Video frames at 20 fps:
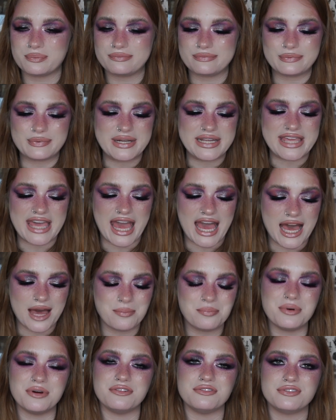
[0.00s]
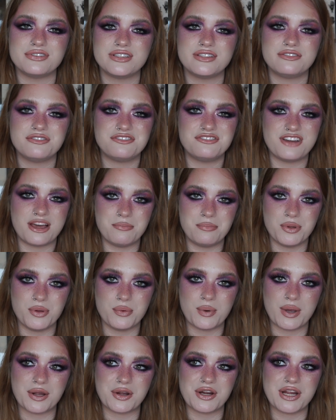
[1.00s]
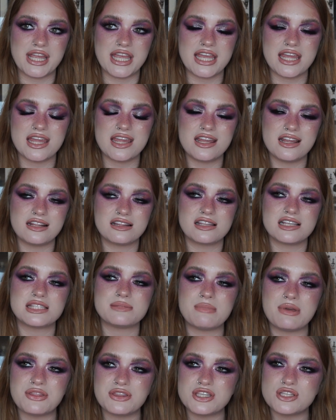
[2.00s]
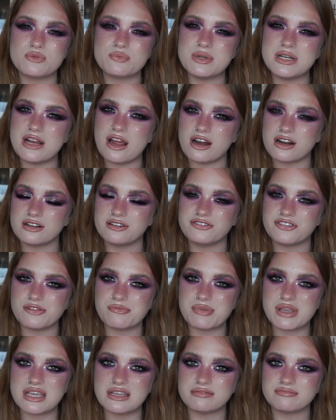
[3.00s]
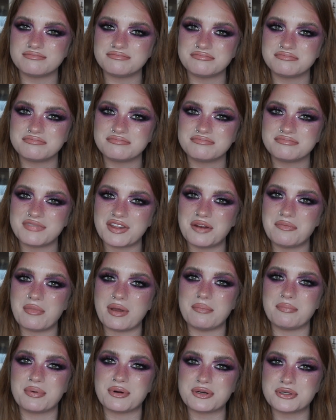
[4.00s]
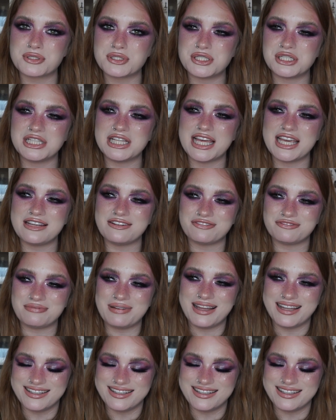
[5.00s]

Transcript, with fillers: recap of February. This month has been hard for me in my personal life.